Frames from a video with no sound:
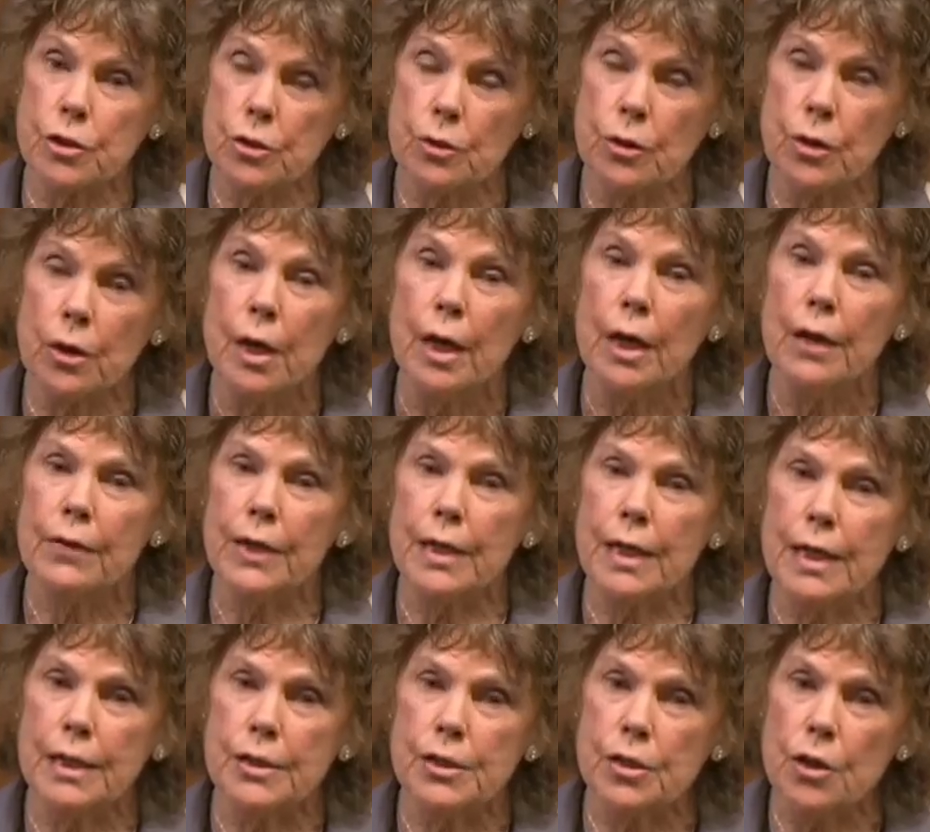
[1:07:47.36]
sure
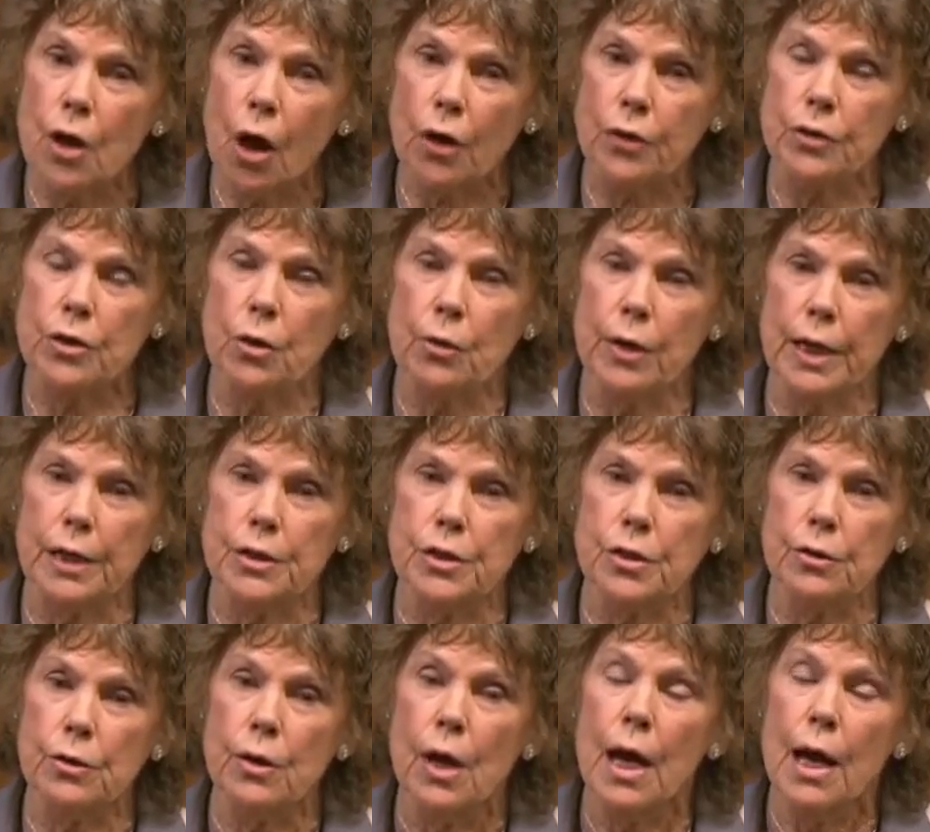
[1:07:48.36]
that he is not going
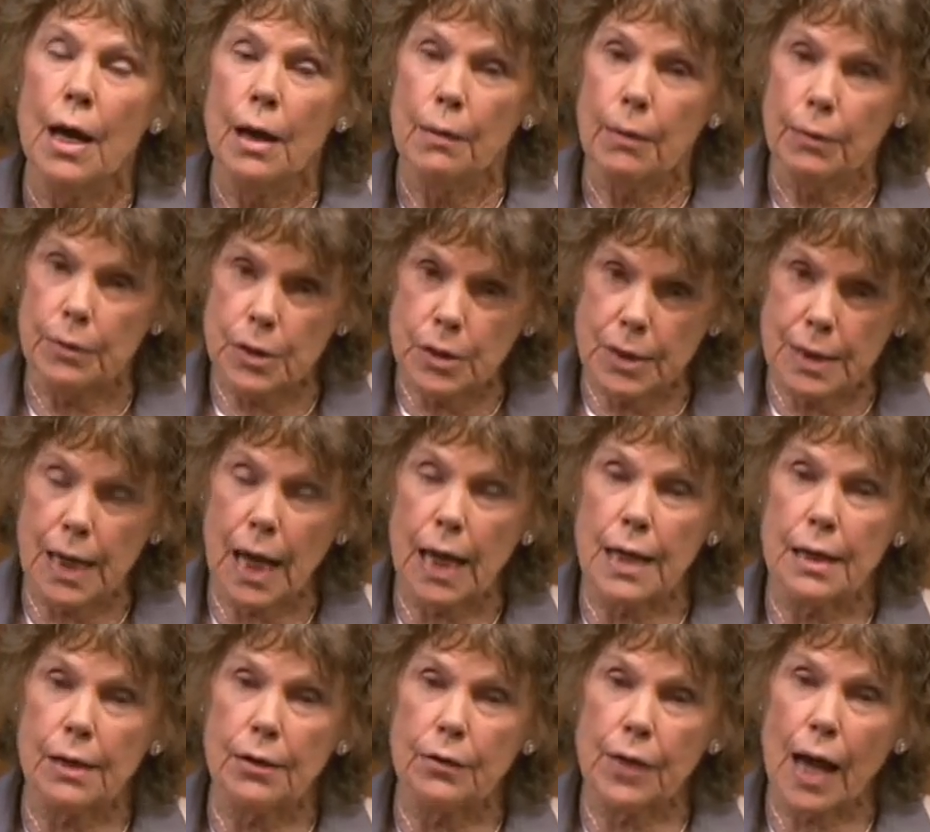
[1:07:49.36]
to
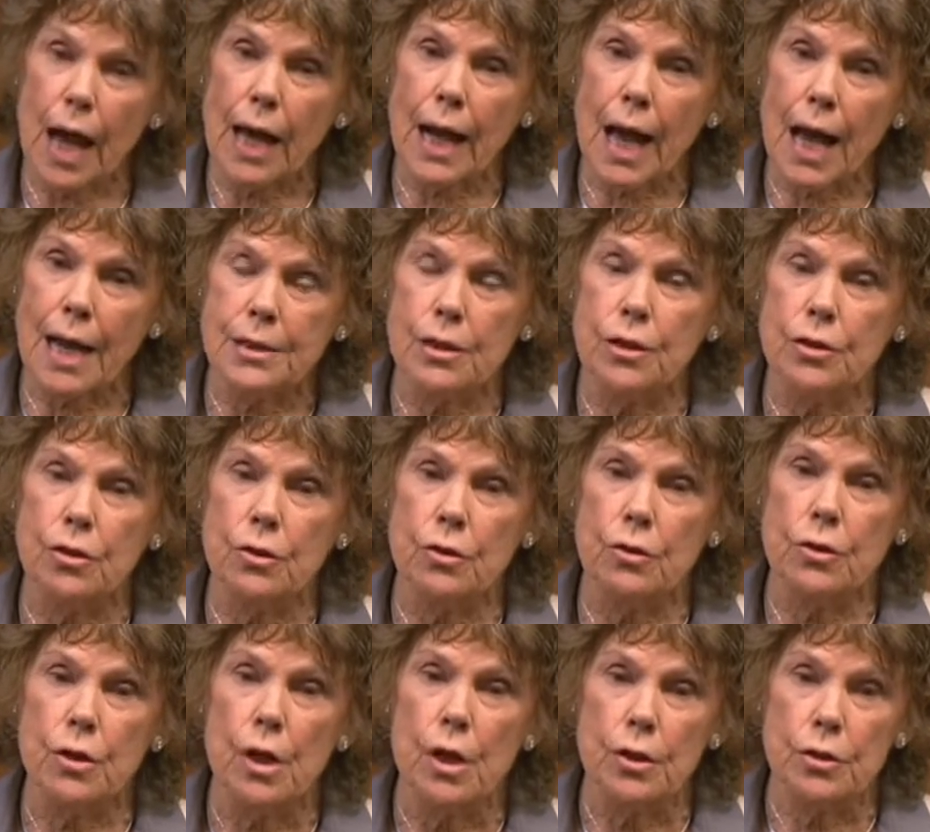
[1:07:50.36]
take that
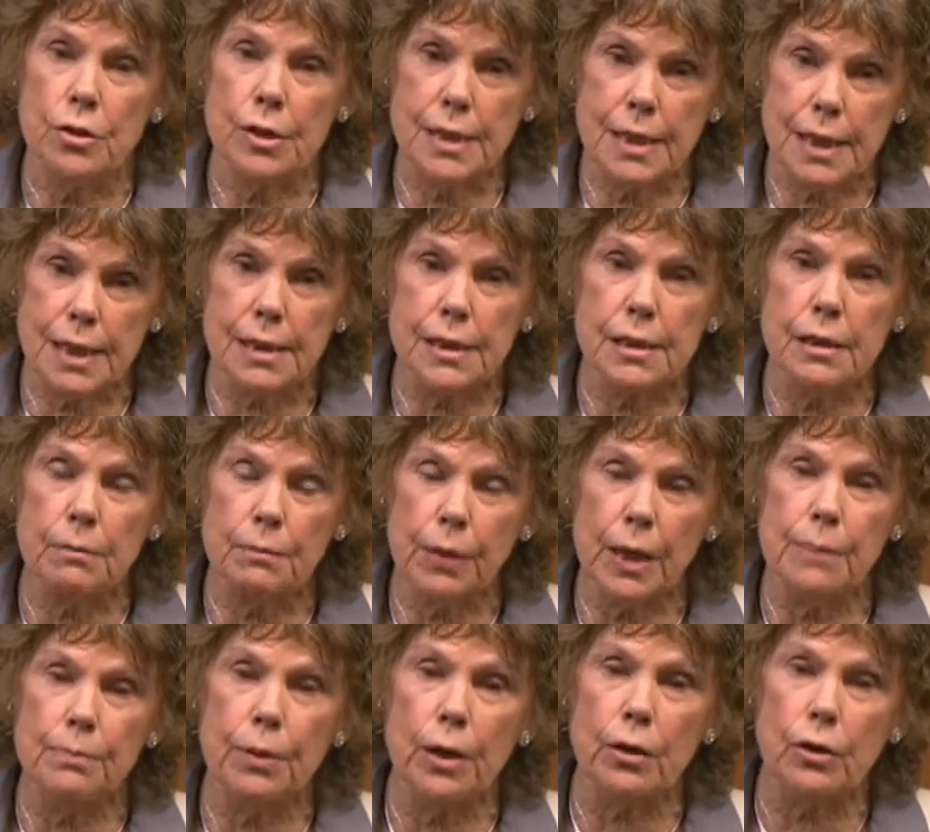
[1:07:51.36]
attitude to decent
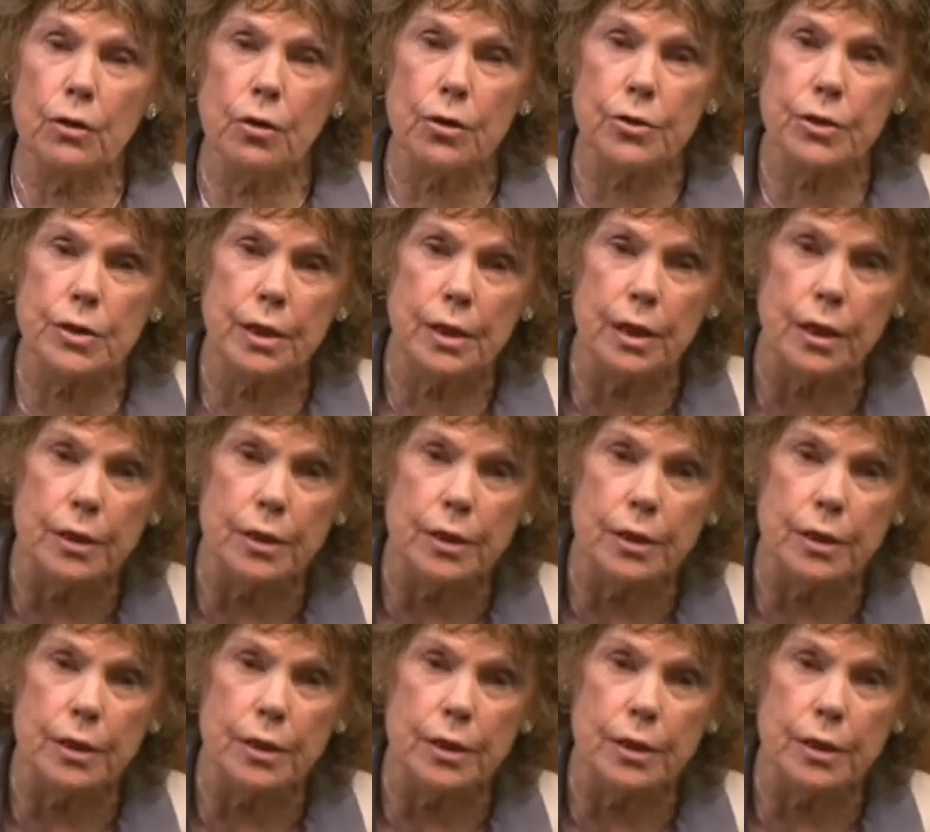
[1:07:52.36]
people across the